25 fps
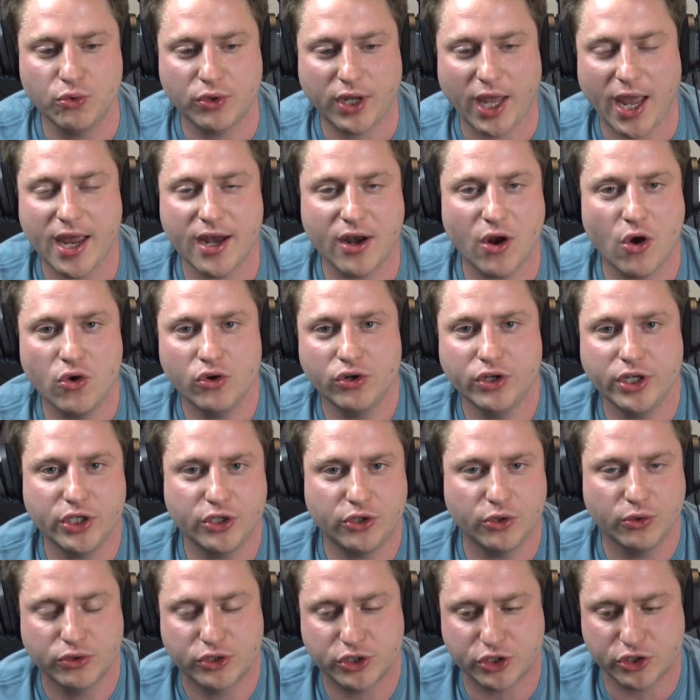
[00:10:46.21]
can only
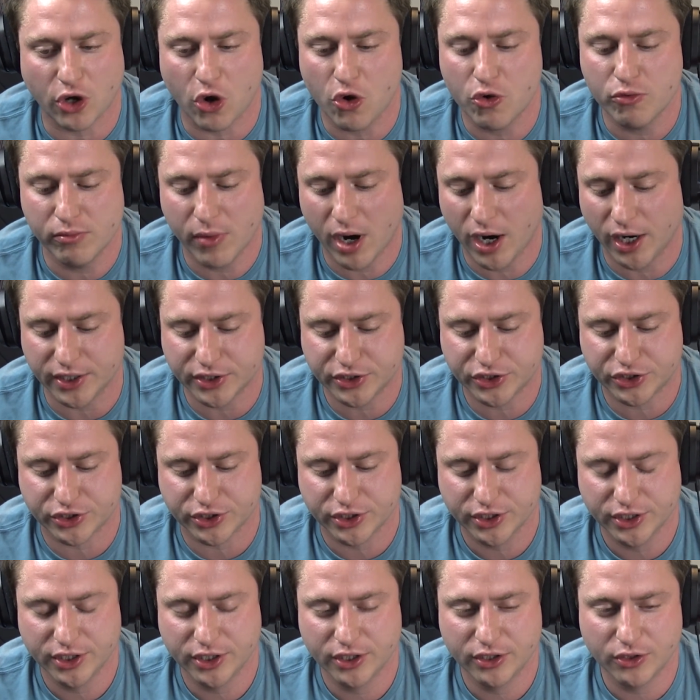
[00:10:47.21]
do so much
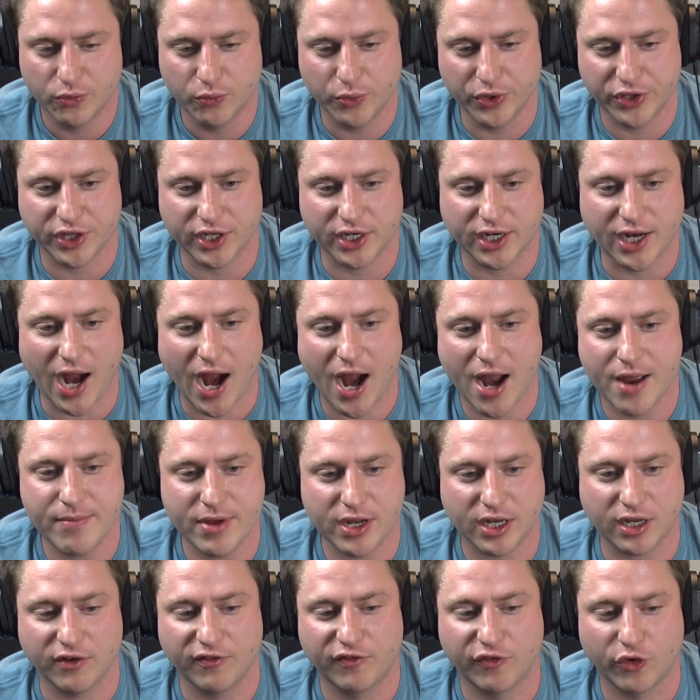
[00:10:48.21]
with a guy
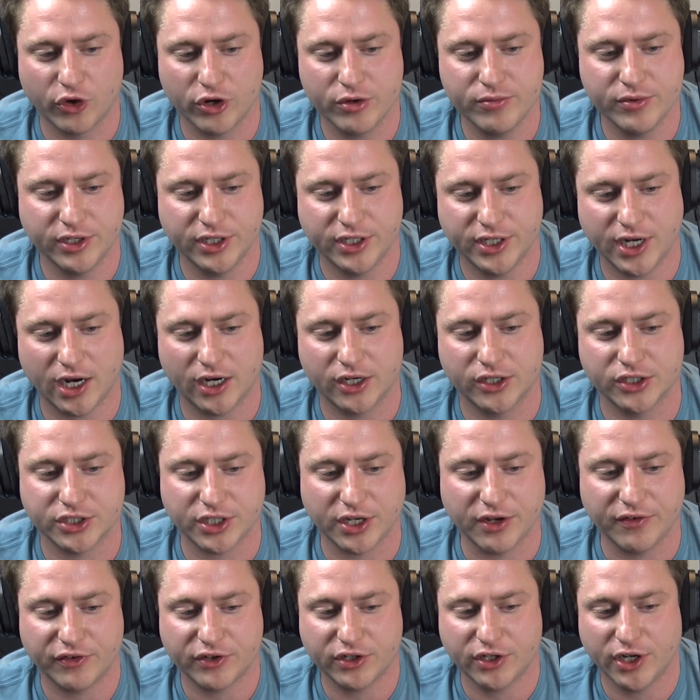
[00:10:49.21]
making $40 million
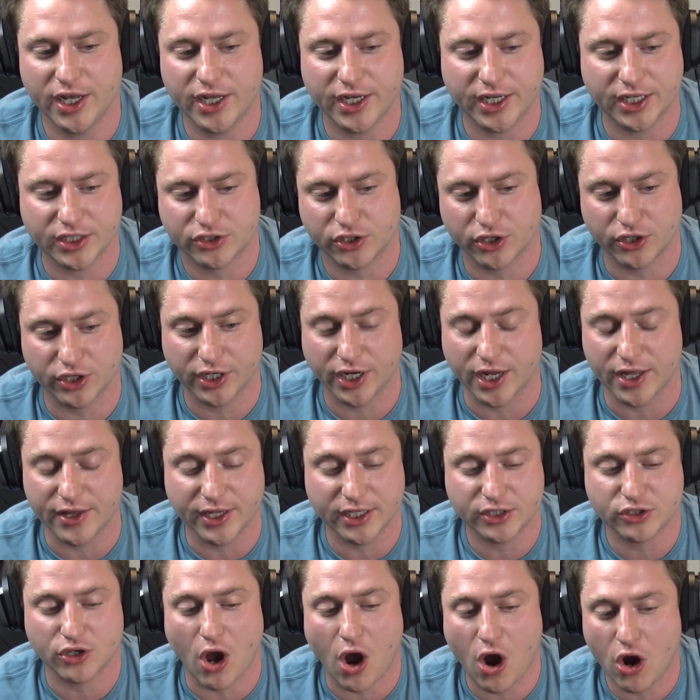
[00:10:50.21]
if Clay gets hurt again.
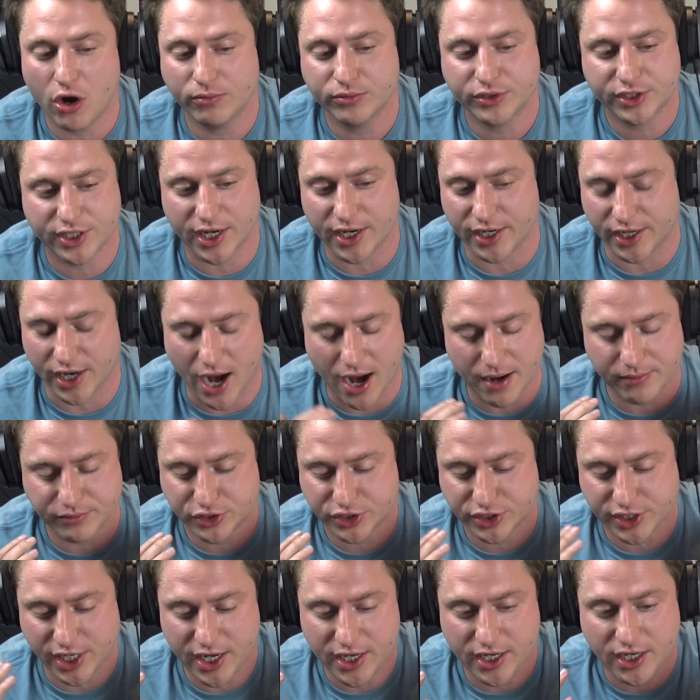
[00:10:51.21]
That's all I'm saying. I'm
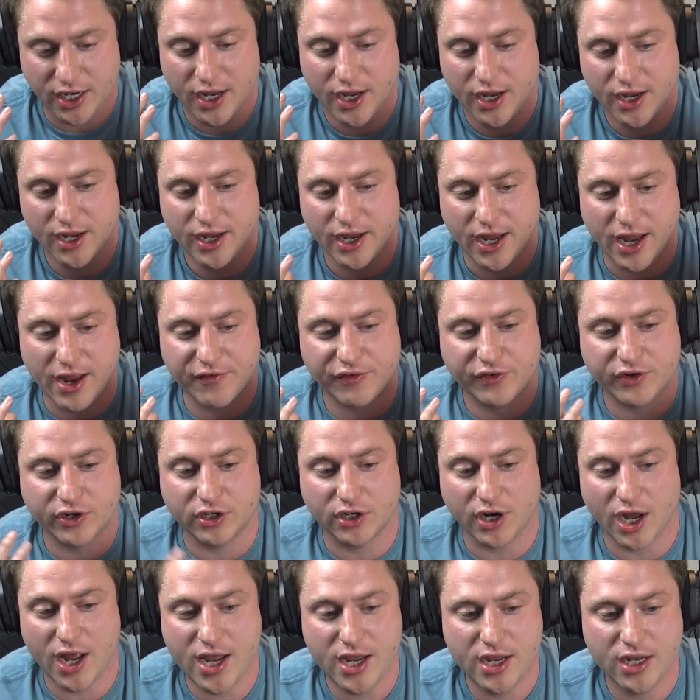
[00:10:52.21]
saying if
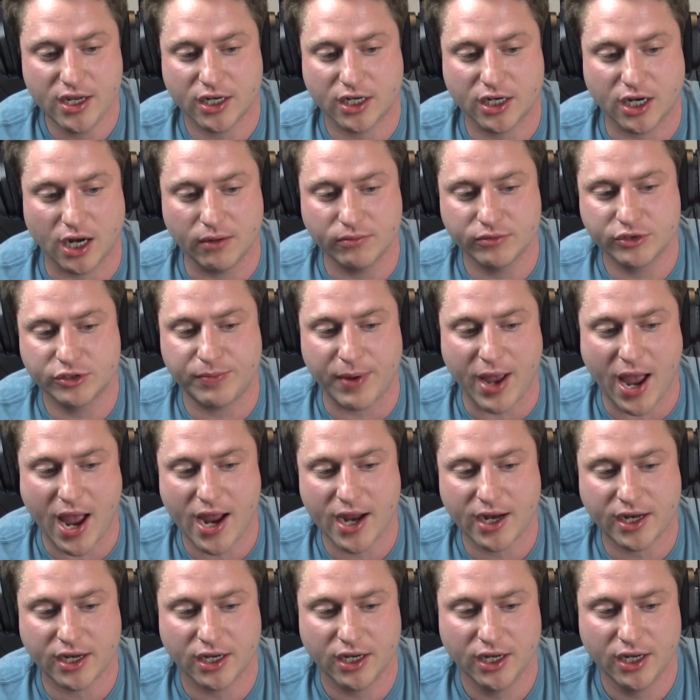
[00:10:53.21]
Clay comes
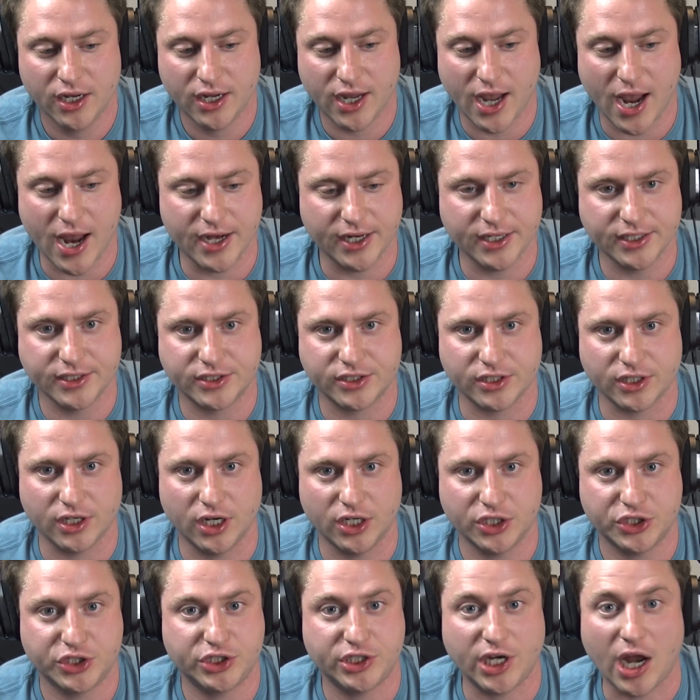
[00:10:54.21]
back and is
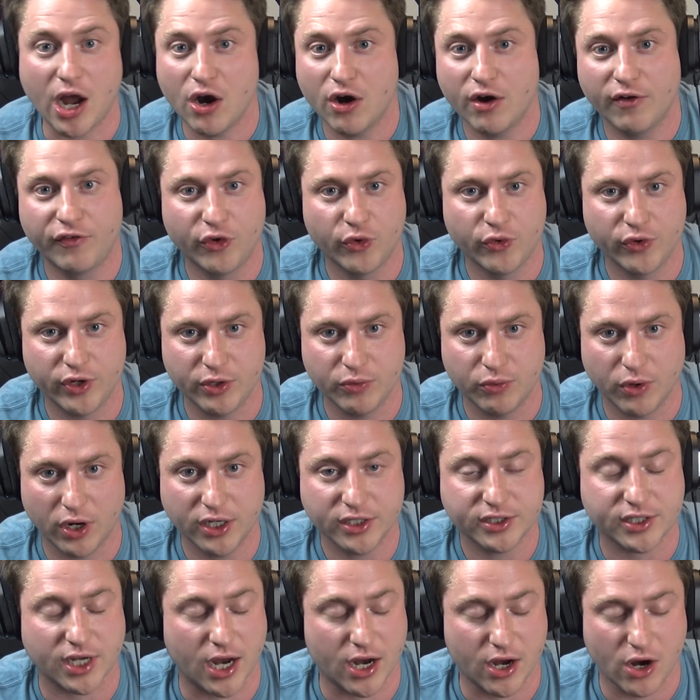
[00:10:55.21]
a shell of who he
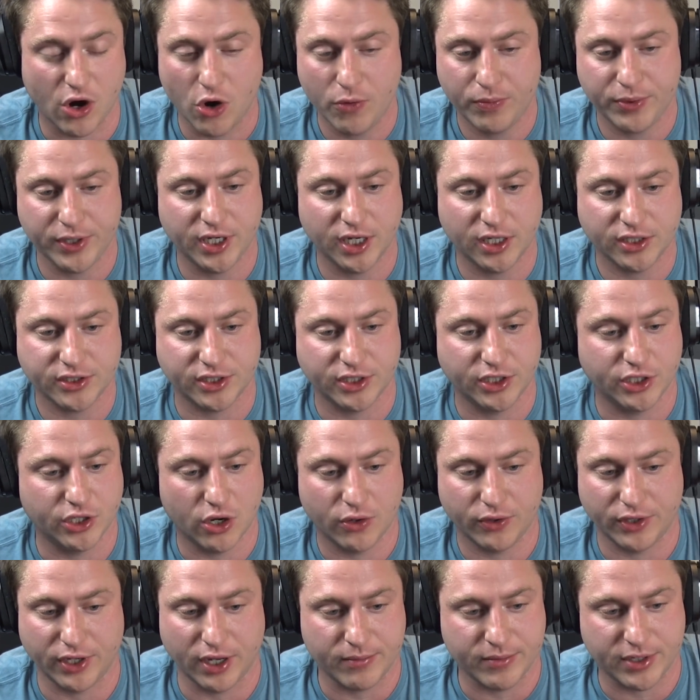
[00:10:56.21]
was, I hope he doesn't.
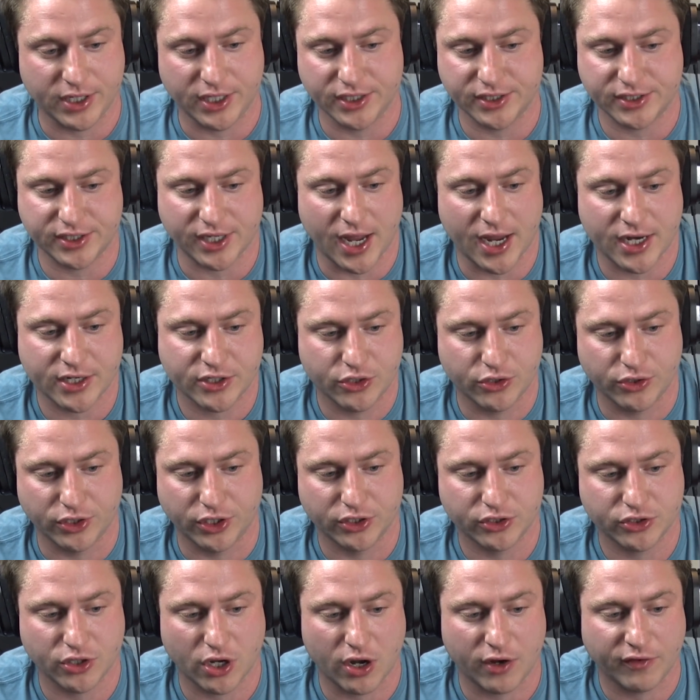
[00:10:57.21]
He's had 2
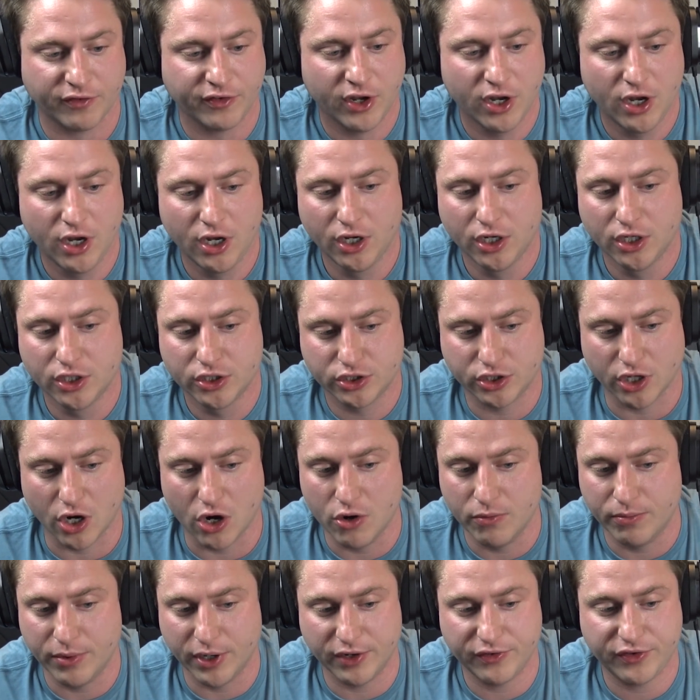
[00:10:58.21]
years off.
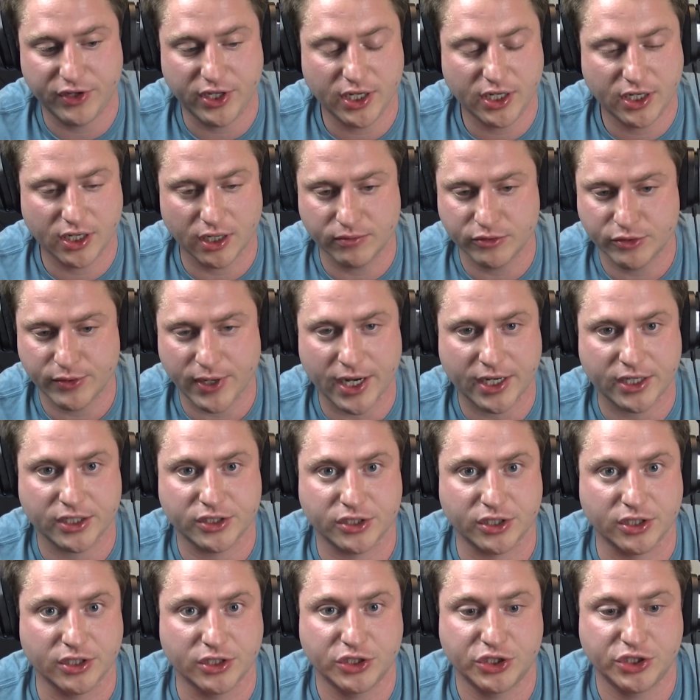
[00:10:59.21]
So, but if he comes back
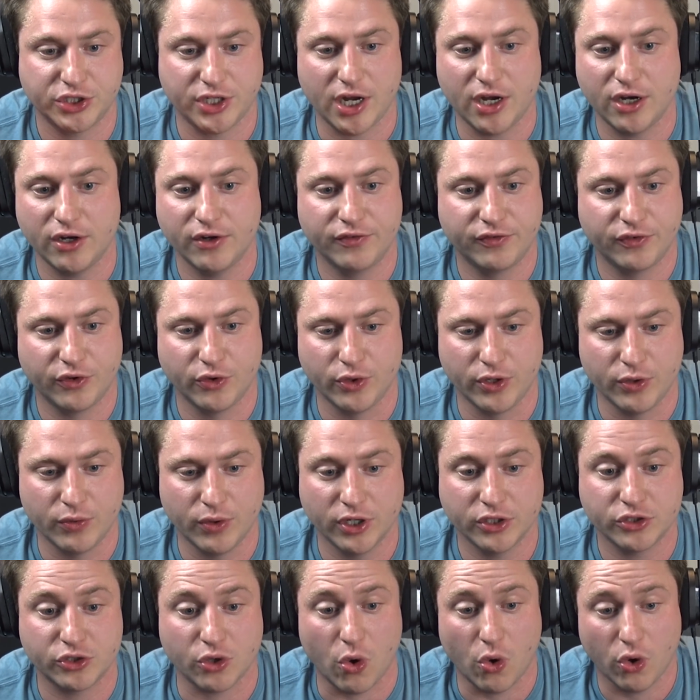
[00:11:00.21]
as a shell of who he
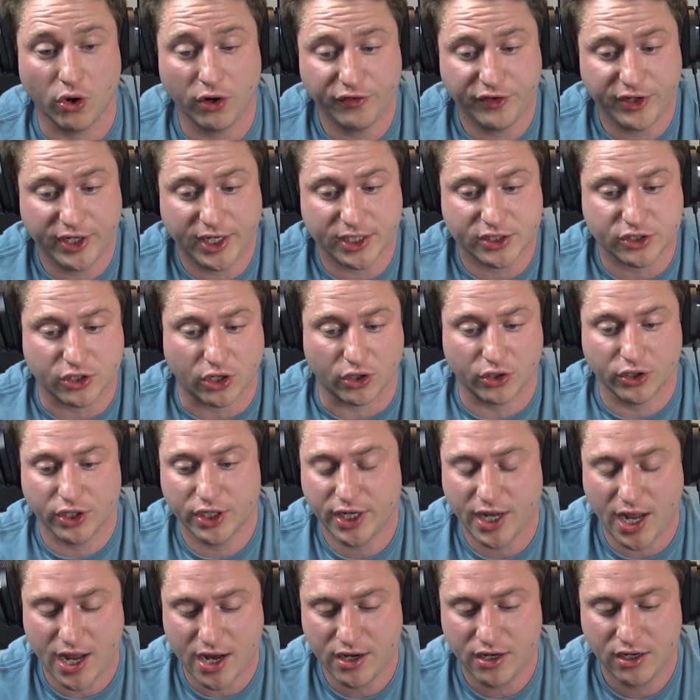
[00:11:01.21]
was, or if he gets hurt
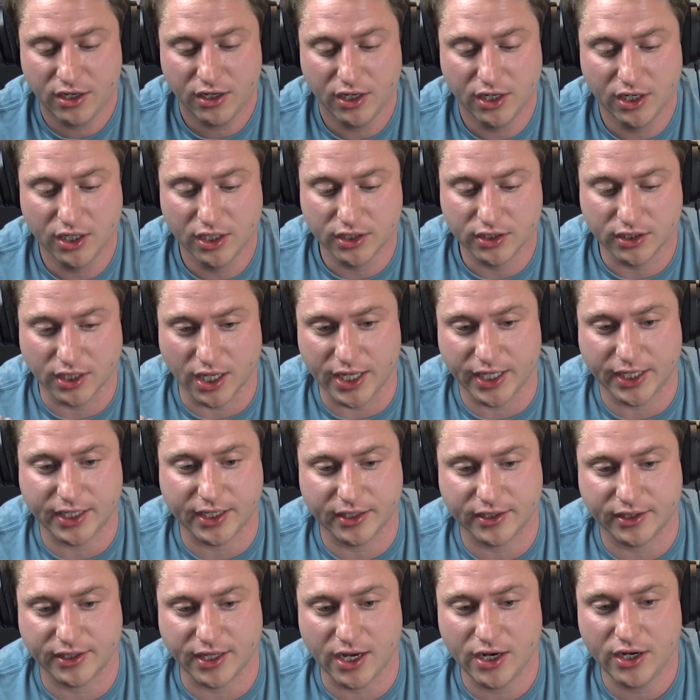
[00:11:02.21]
again, like
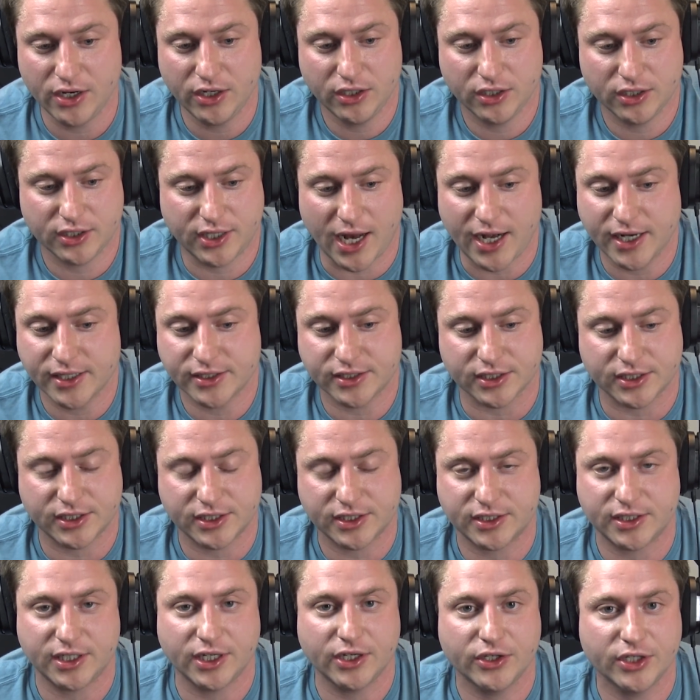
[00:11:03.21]
that is a
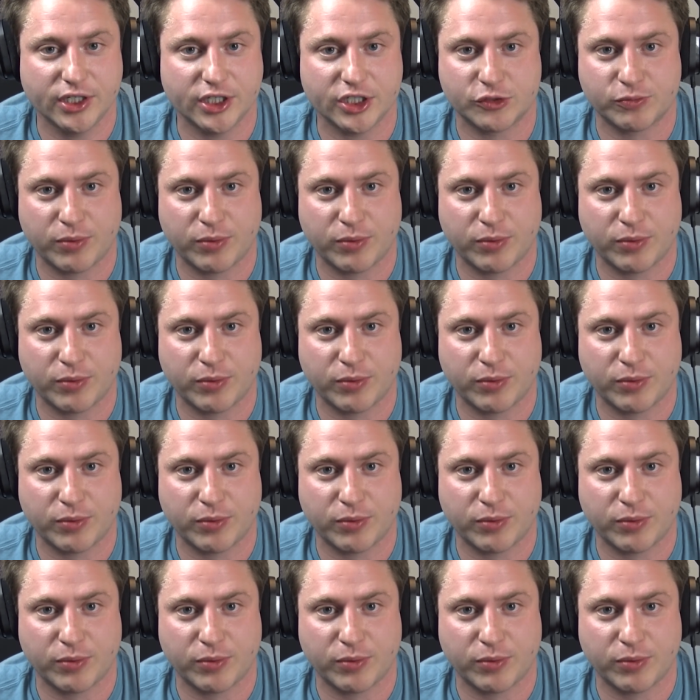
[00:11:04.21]
serious